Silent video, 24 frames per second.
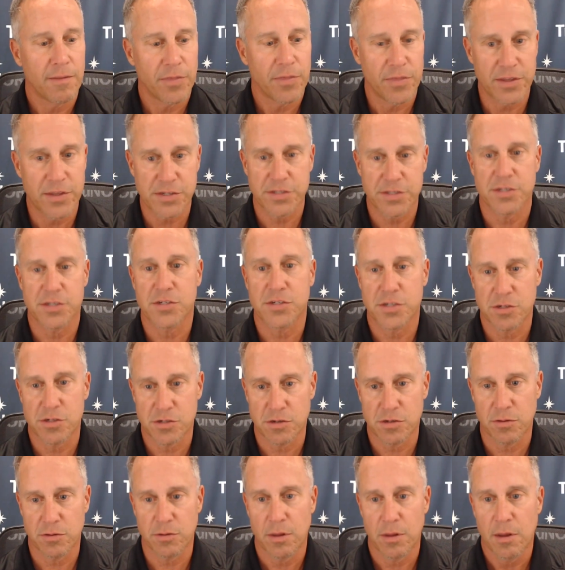this
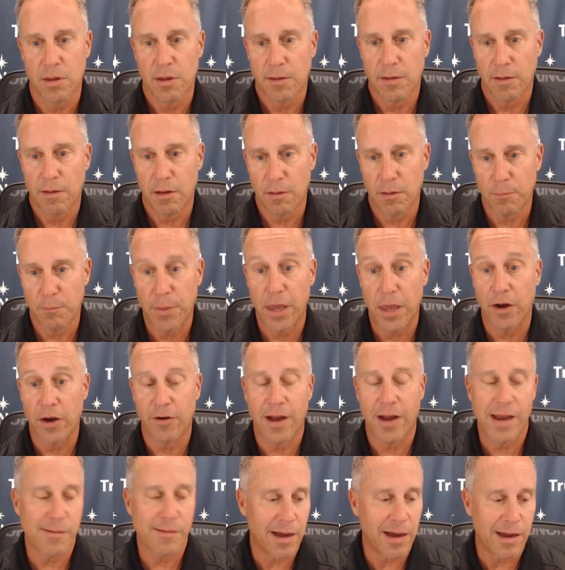decision uh, better.
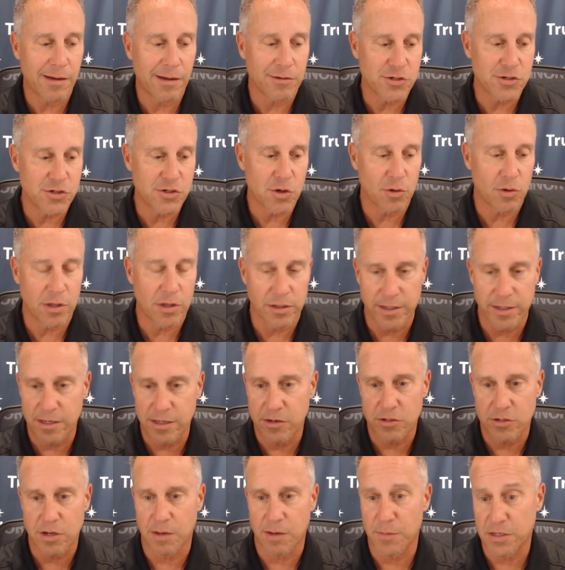I, I always jokingly, you
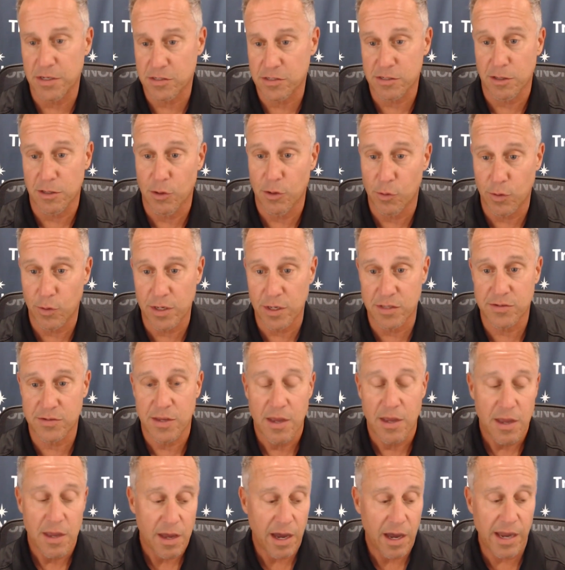talk about slogans.
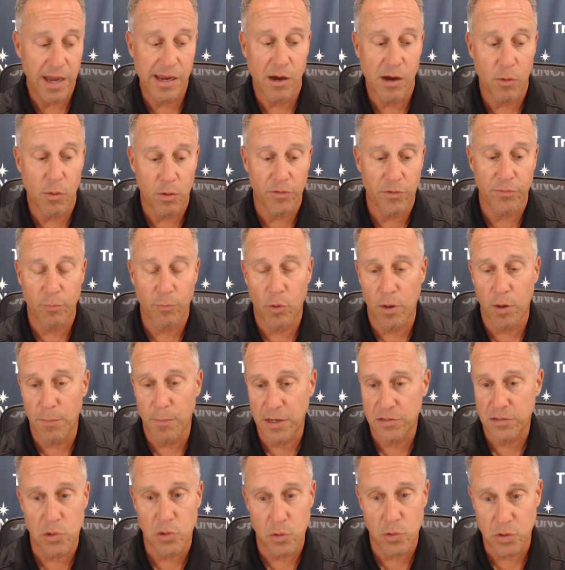I always, one of my
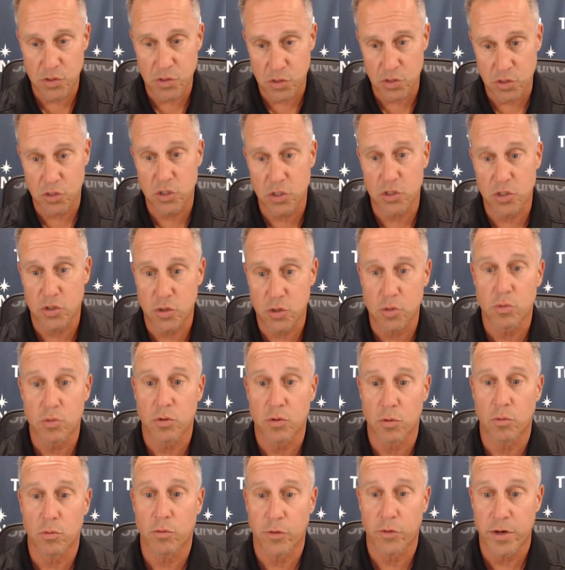slogans is just do
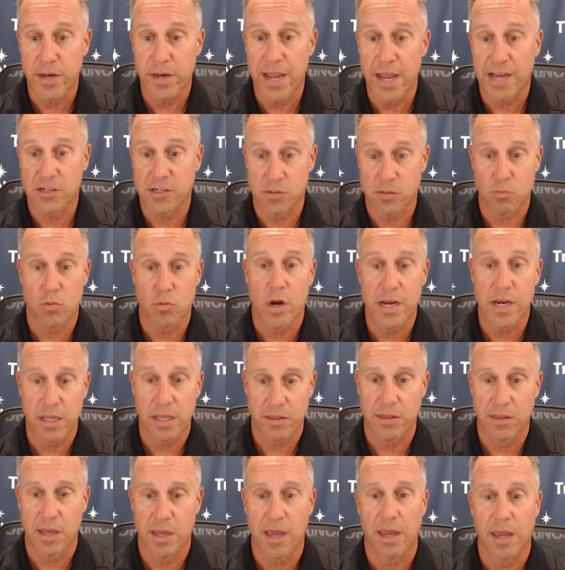the, the next right
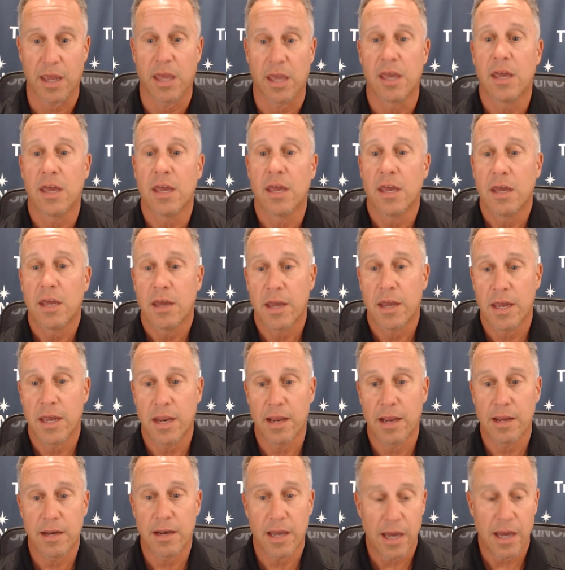thing.
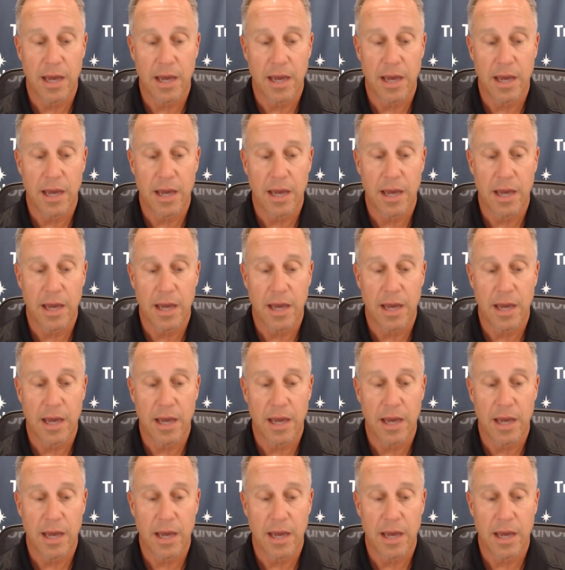And